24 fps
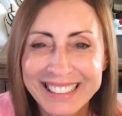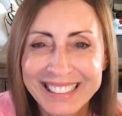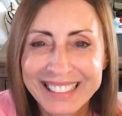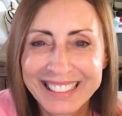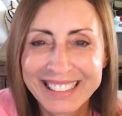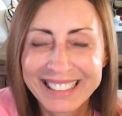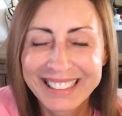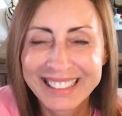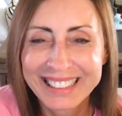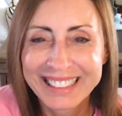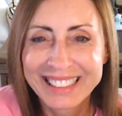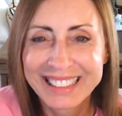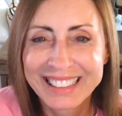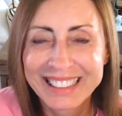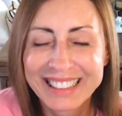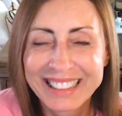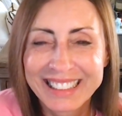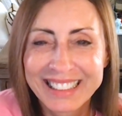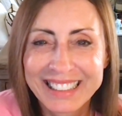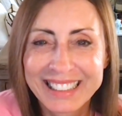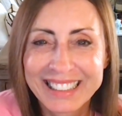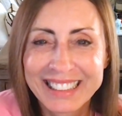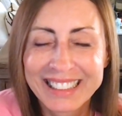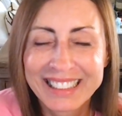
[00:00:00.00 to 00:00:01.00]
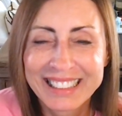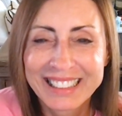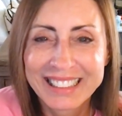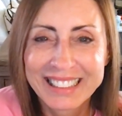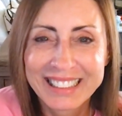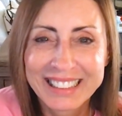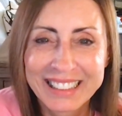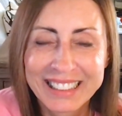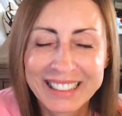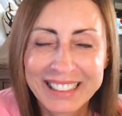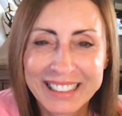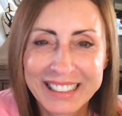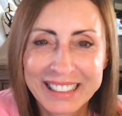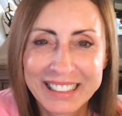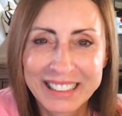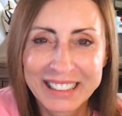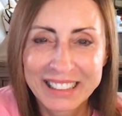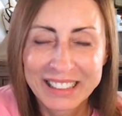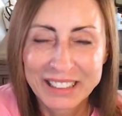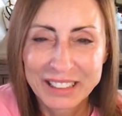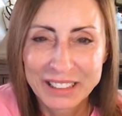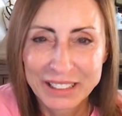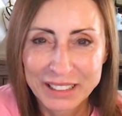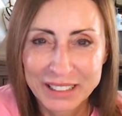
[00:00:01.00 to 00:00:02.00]

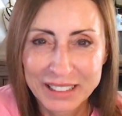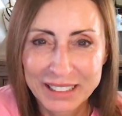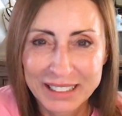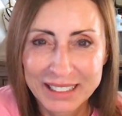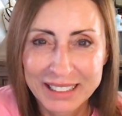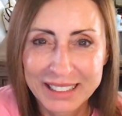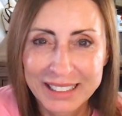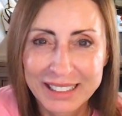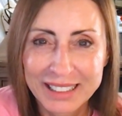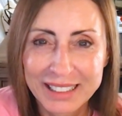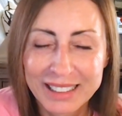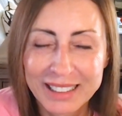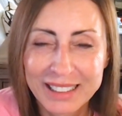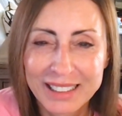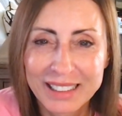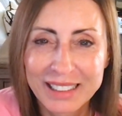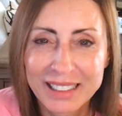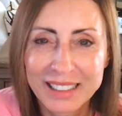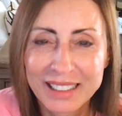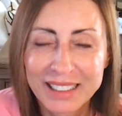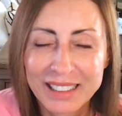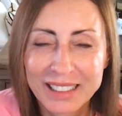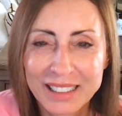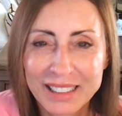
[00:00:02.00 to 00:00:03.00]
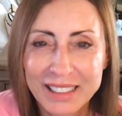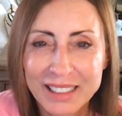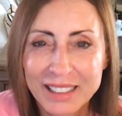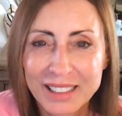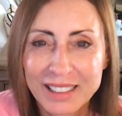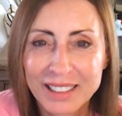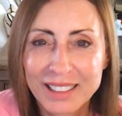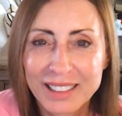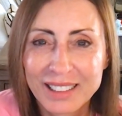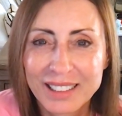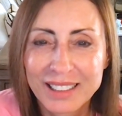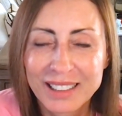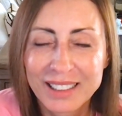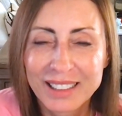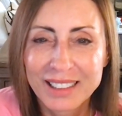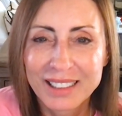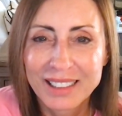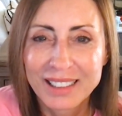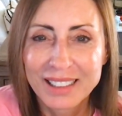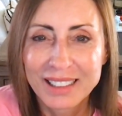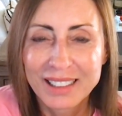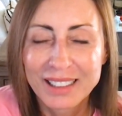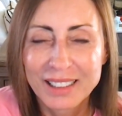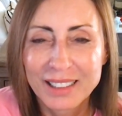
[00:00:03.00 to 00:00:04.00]

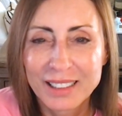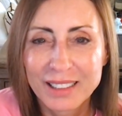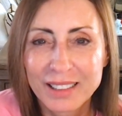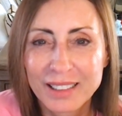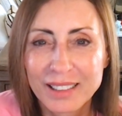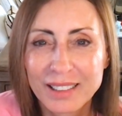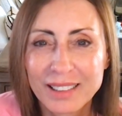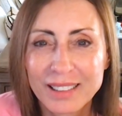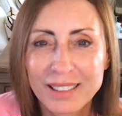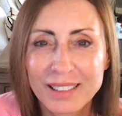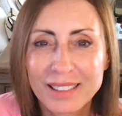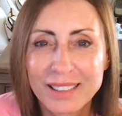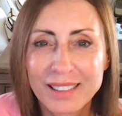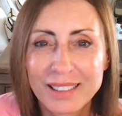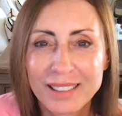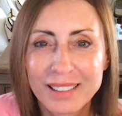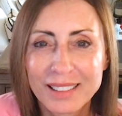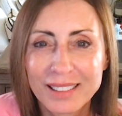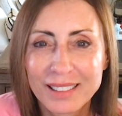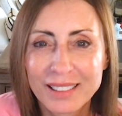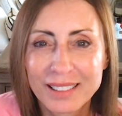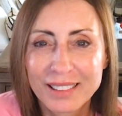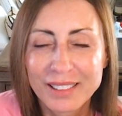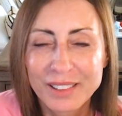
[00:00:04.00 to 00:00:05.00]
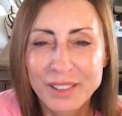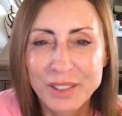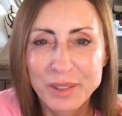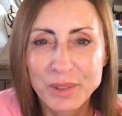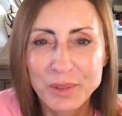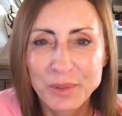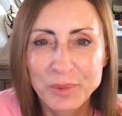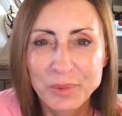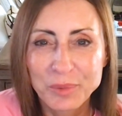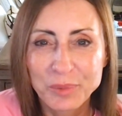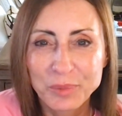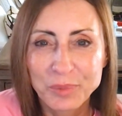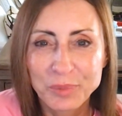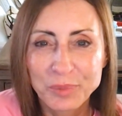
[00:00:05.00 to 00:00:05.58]
The person shown says nothing.